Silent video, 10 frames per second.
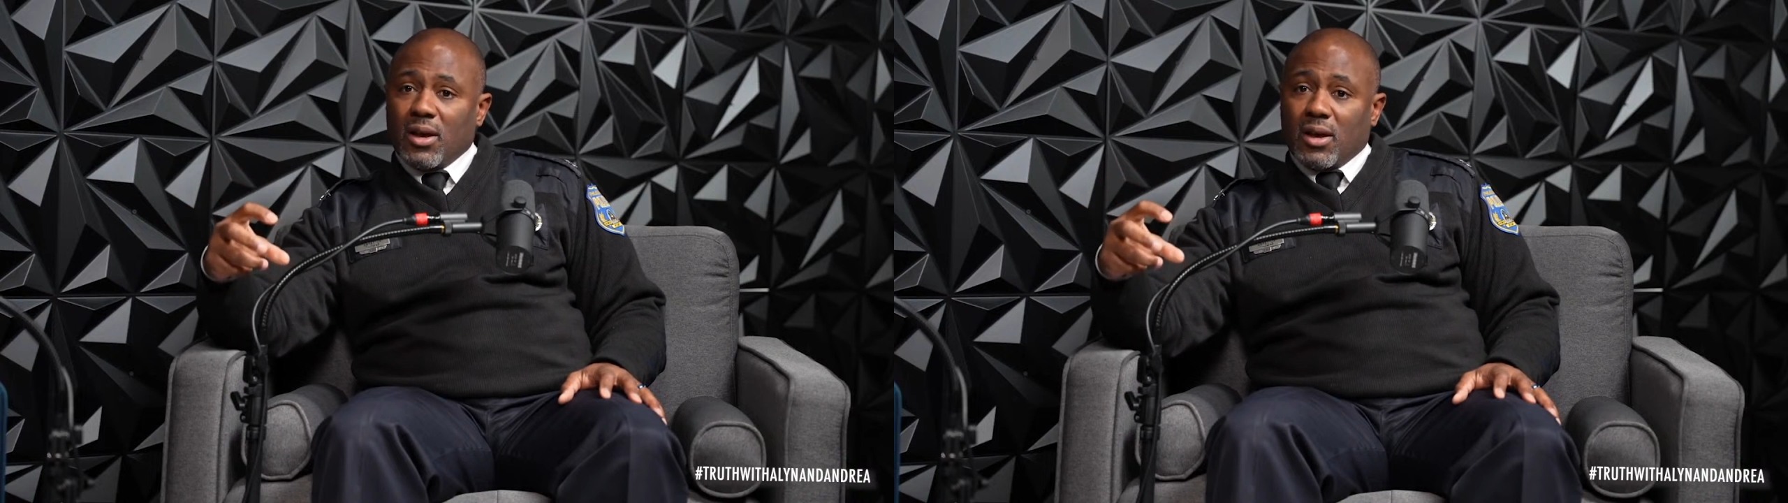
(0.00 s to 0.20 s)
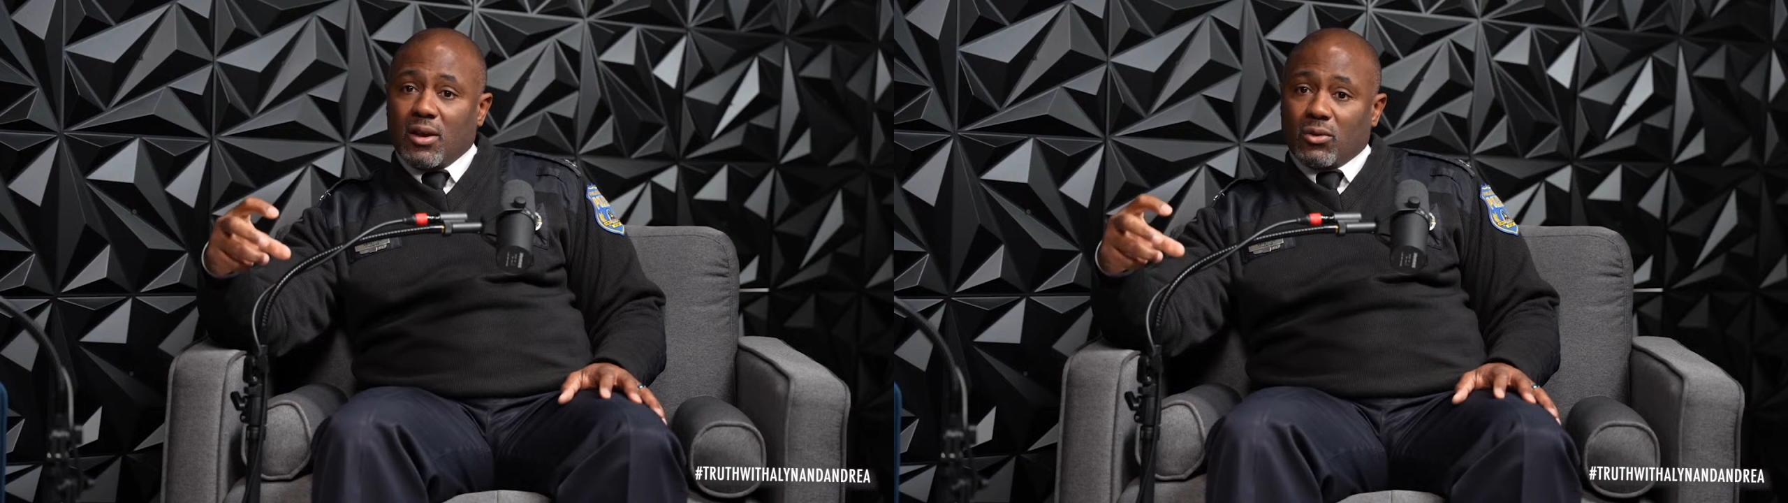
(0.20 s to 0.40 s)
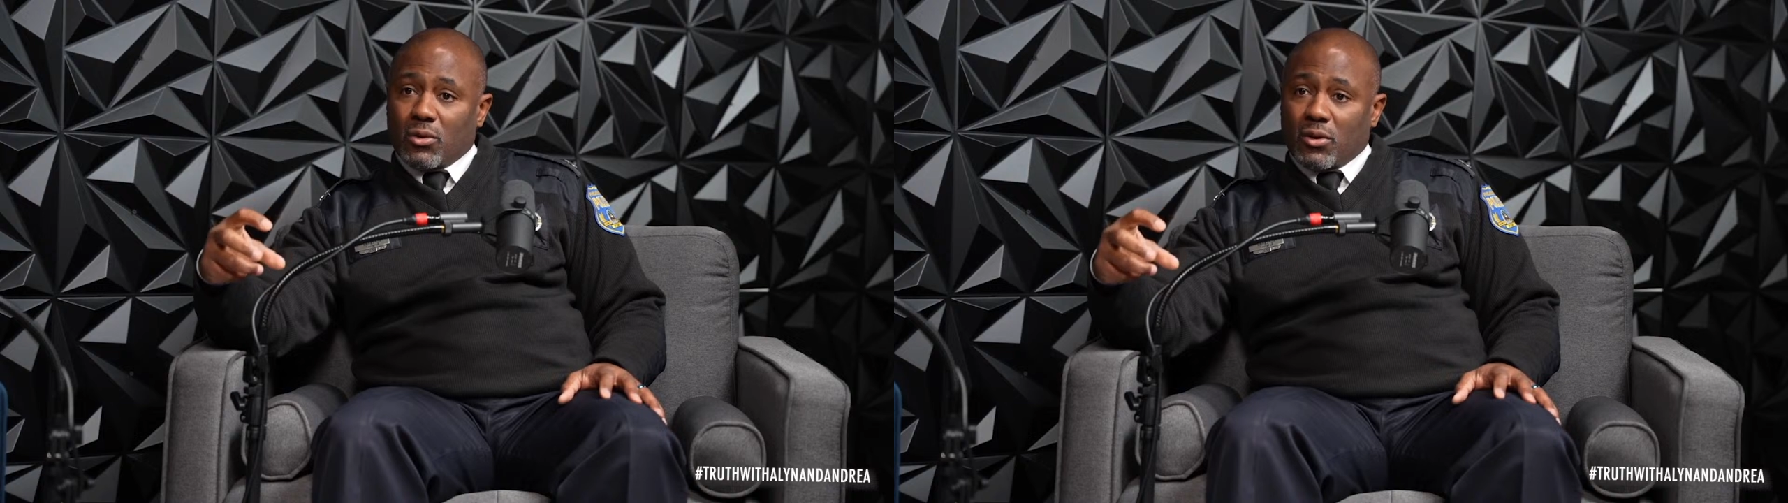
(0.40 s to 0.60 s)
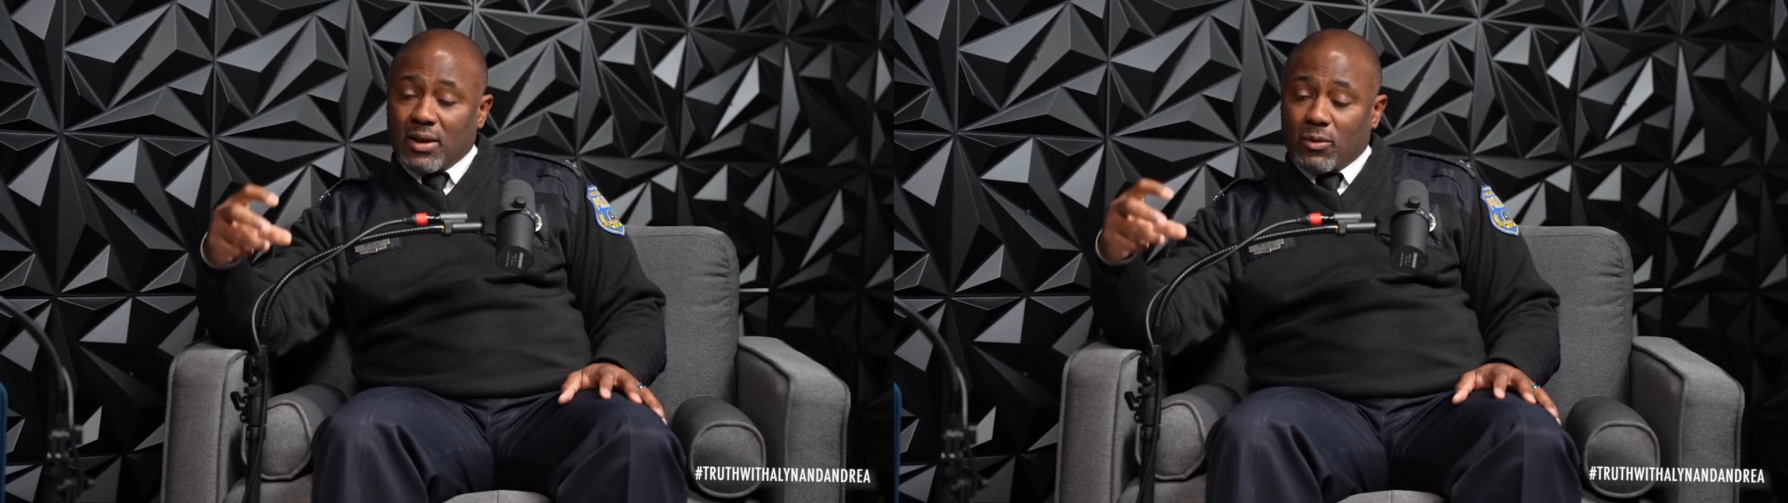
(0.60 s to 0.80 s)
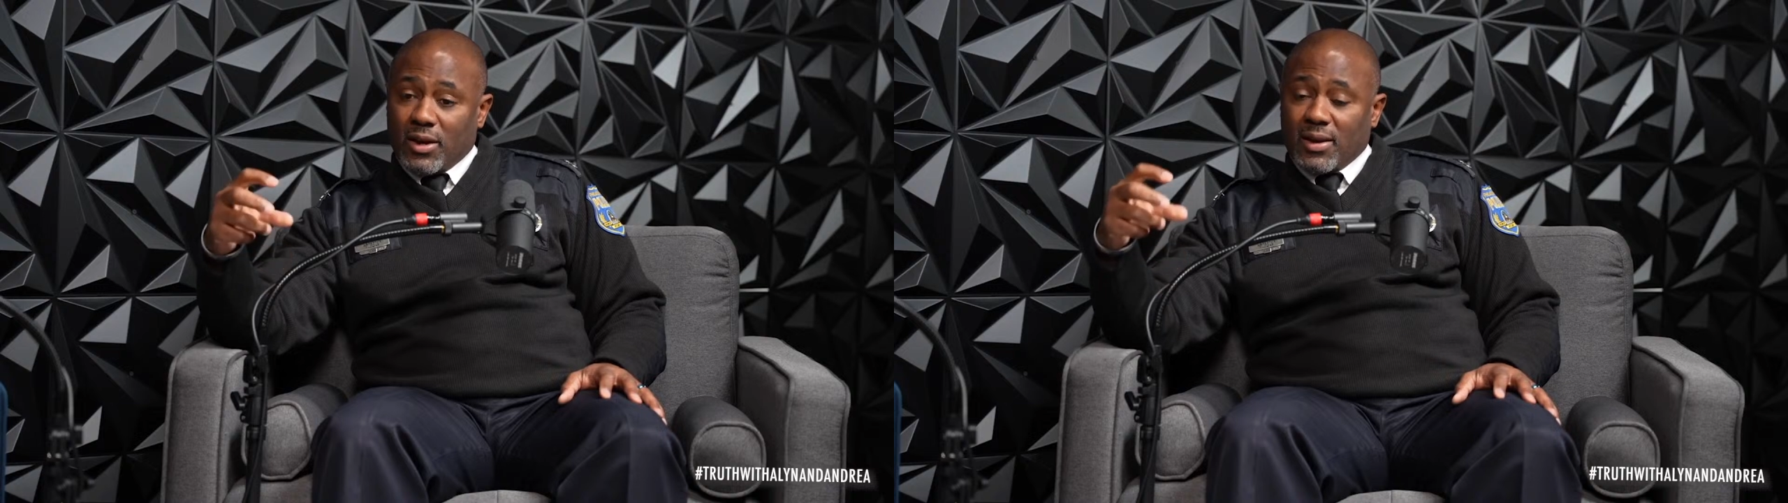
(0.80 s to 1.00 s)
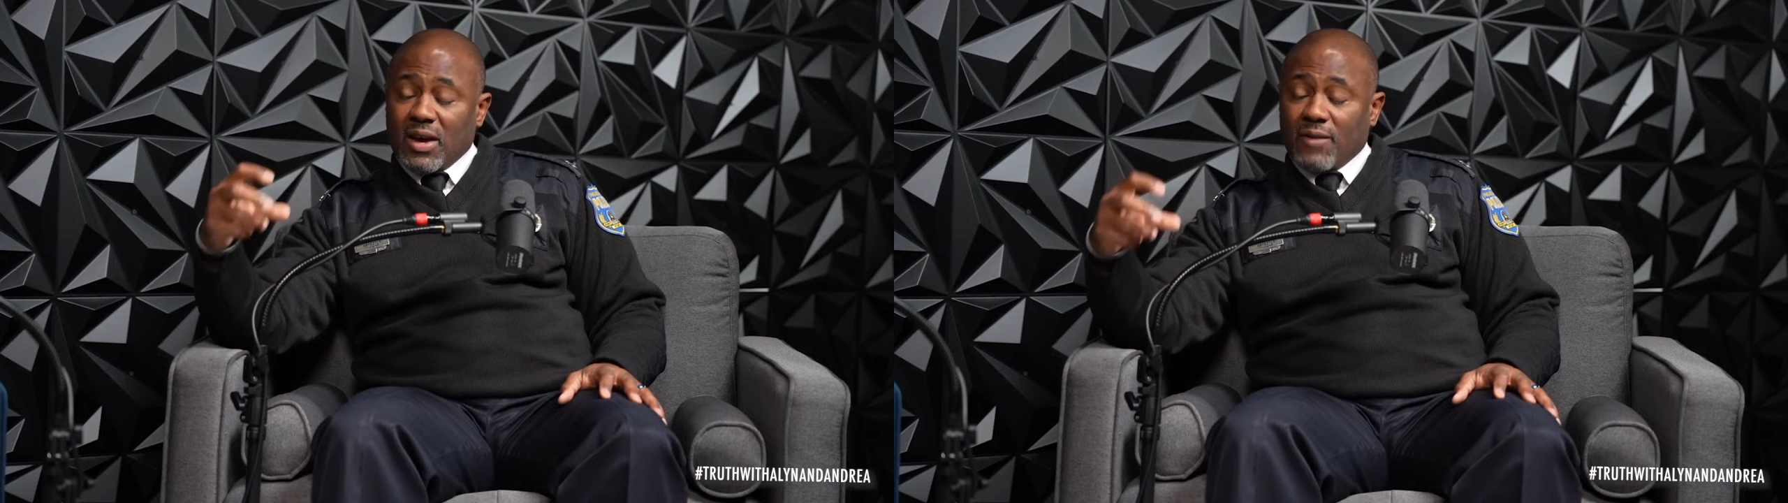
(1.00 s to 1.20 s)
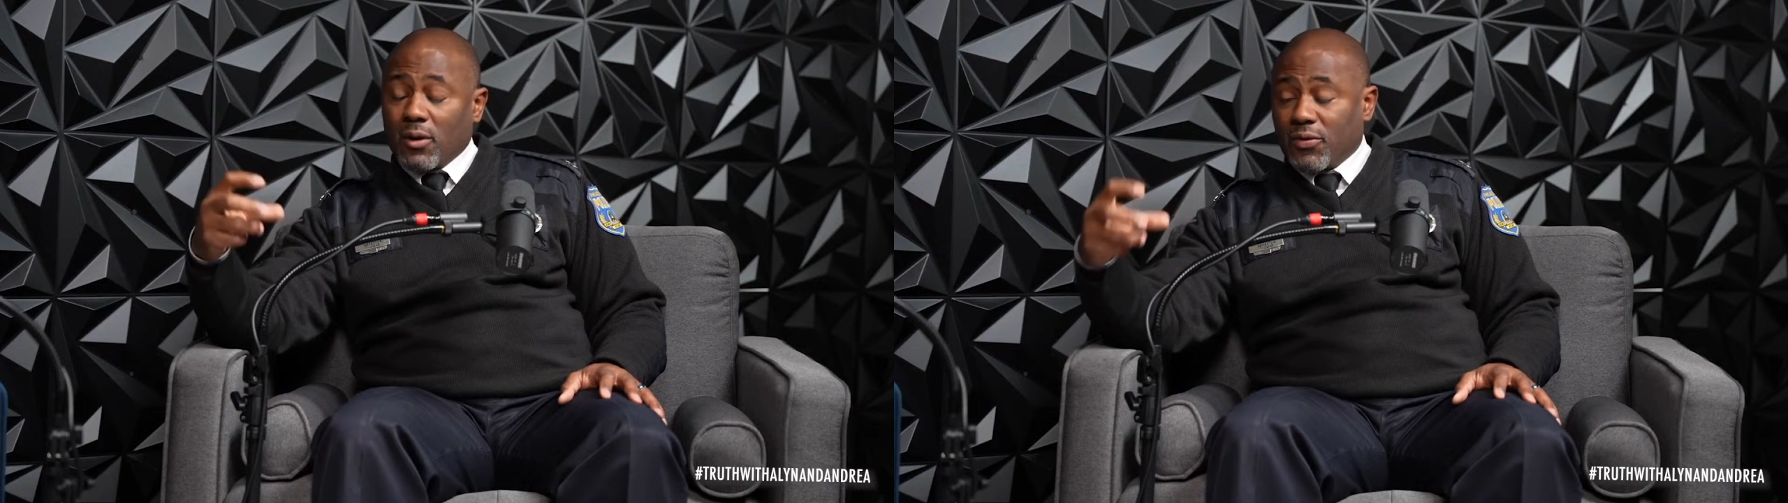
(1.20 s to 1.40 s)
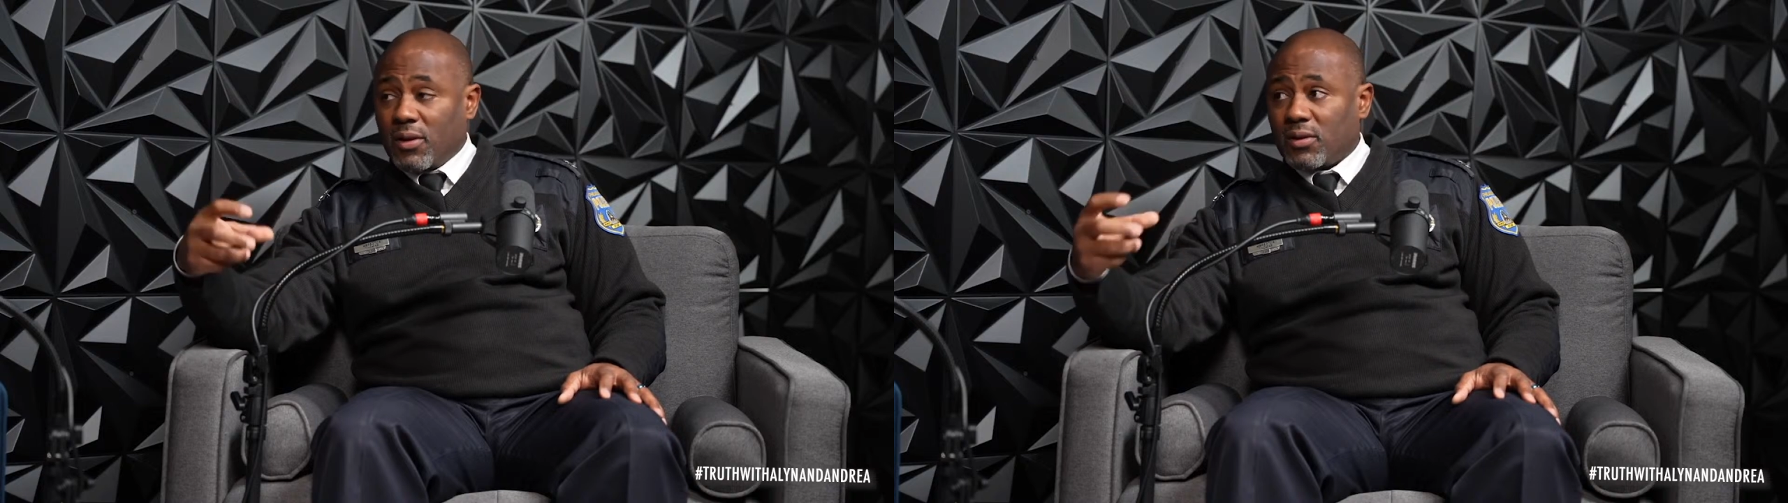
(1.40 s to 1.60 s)
in order that we can have
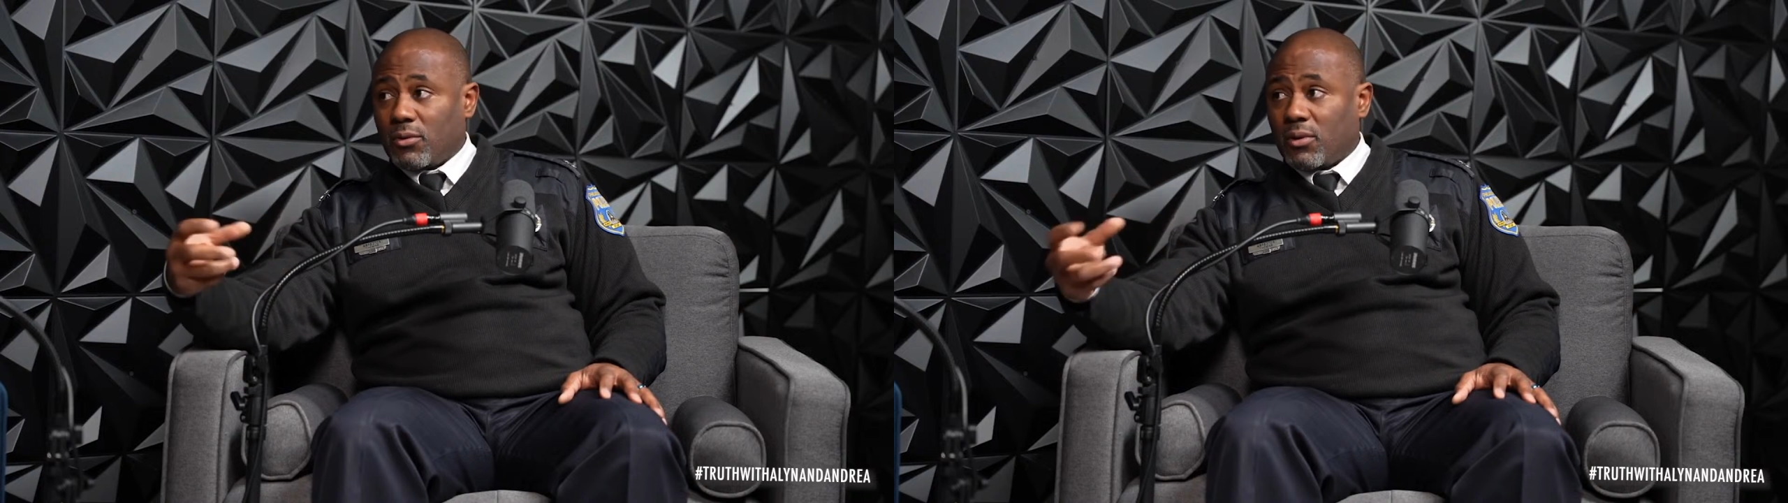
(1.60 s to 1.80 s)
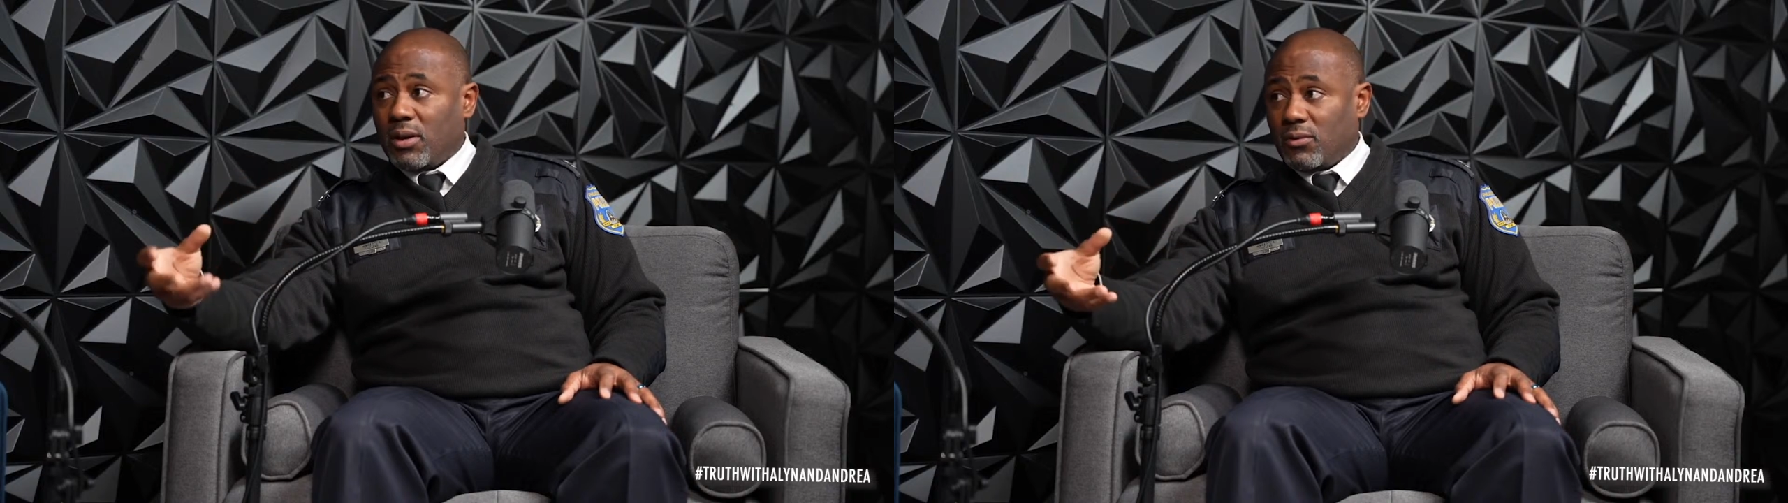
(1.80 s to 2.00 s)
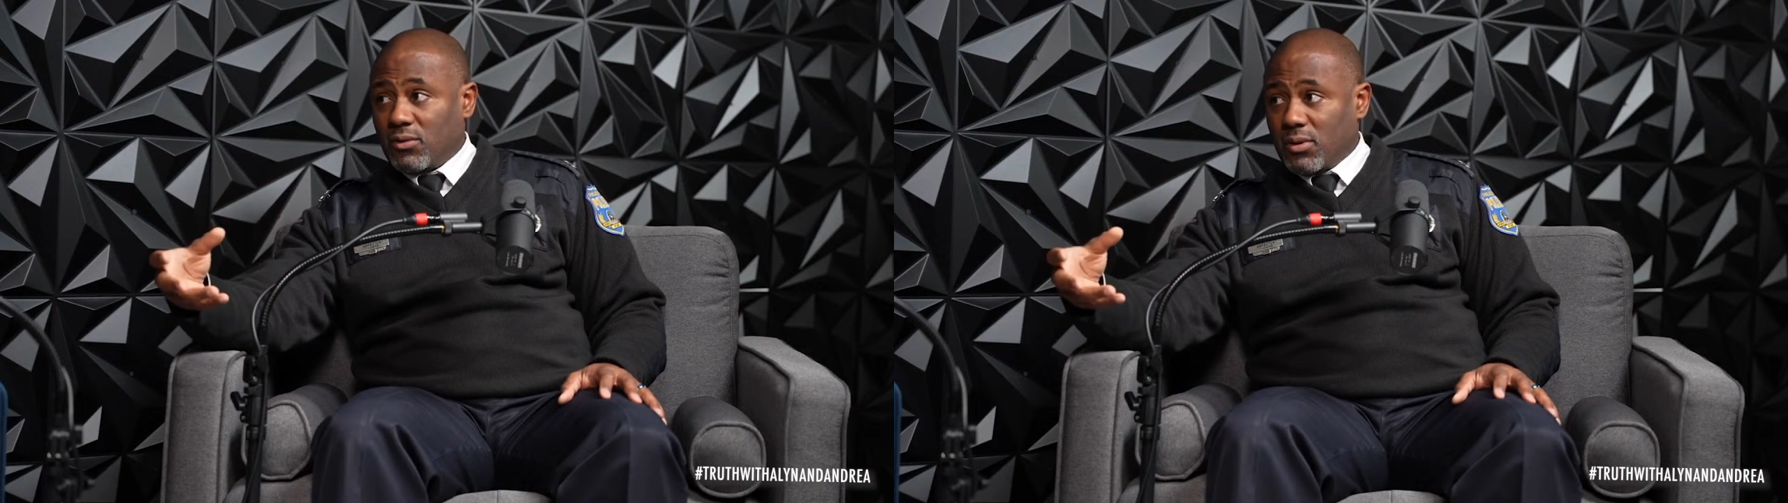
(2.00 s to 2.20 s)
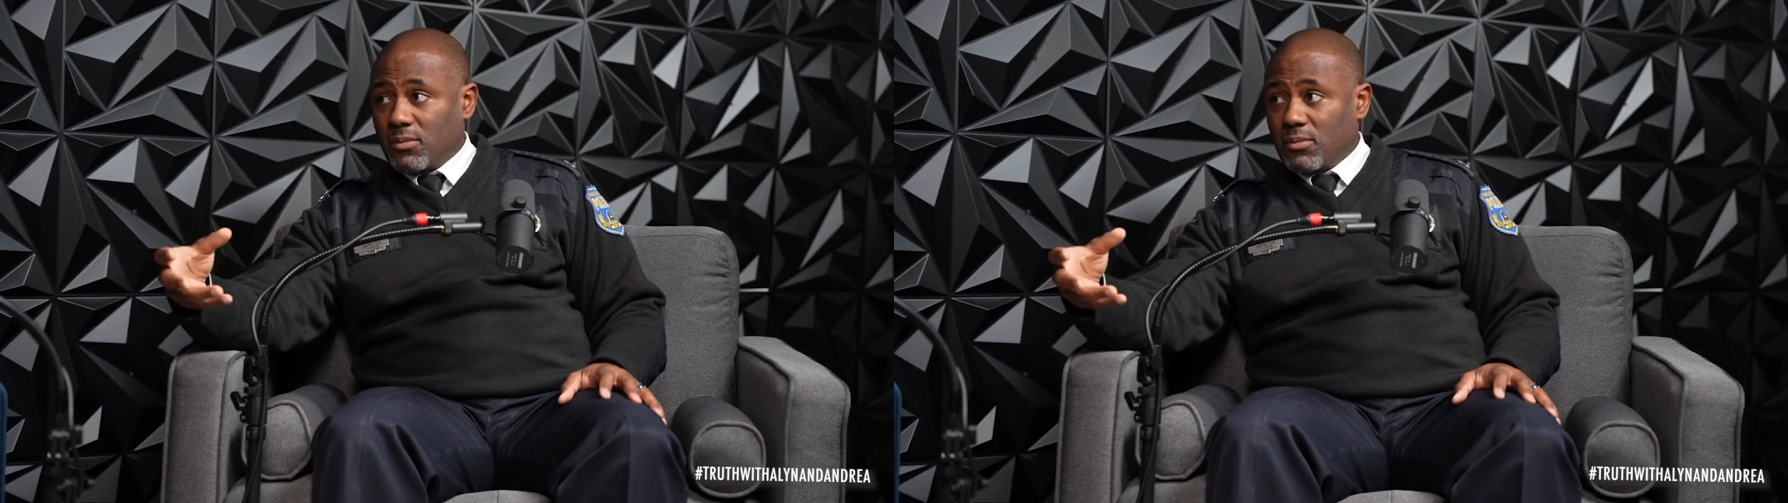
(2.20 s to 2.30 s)
authentic relationship.